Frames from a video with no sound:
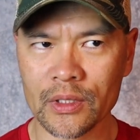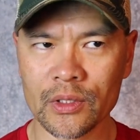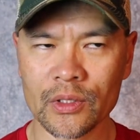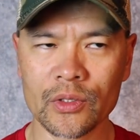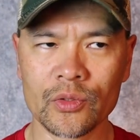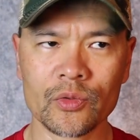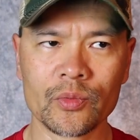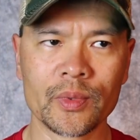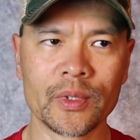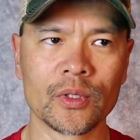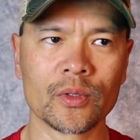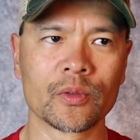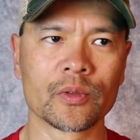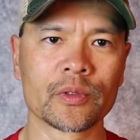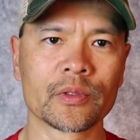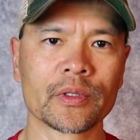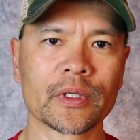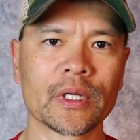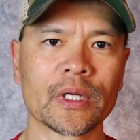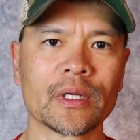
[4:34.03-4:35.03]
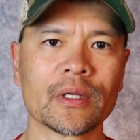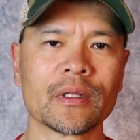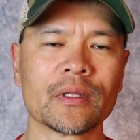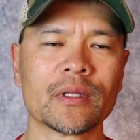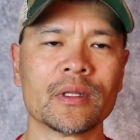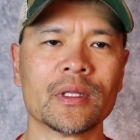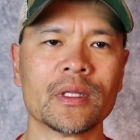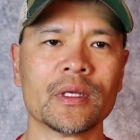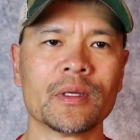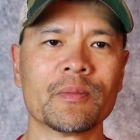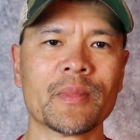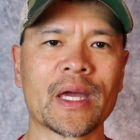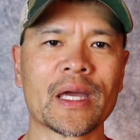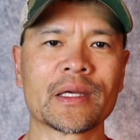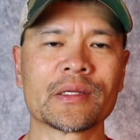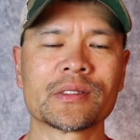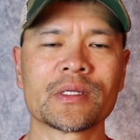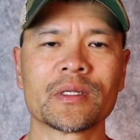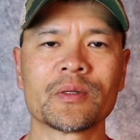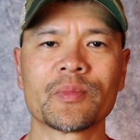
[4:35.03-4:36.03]
you'd be ordering the
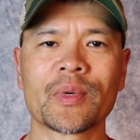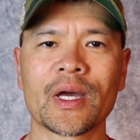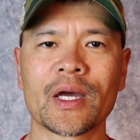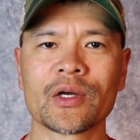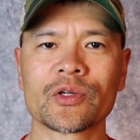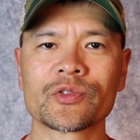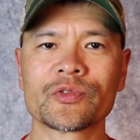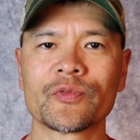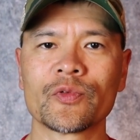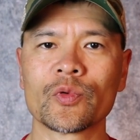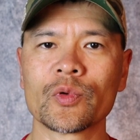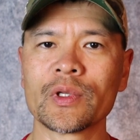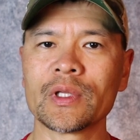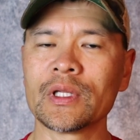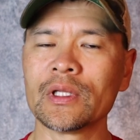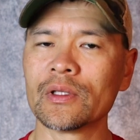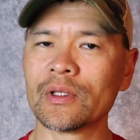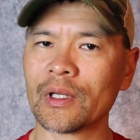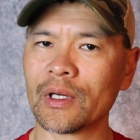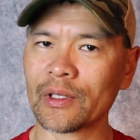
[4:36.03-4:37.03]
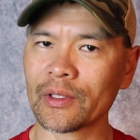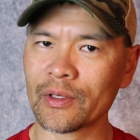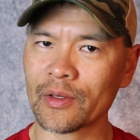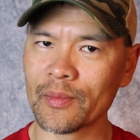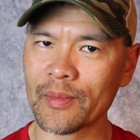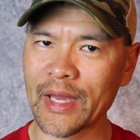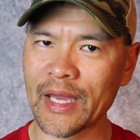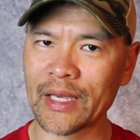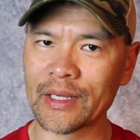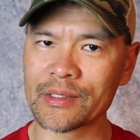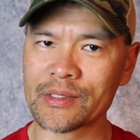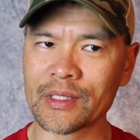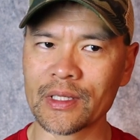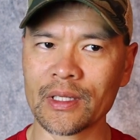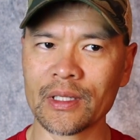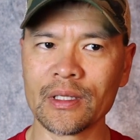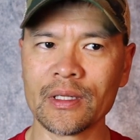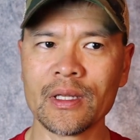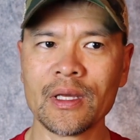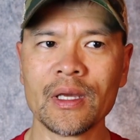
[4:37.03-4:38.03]
magazine pouch for the longer
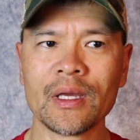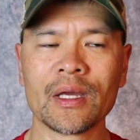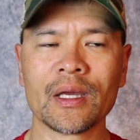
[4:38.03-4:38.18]
magazine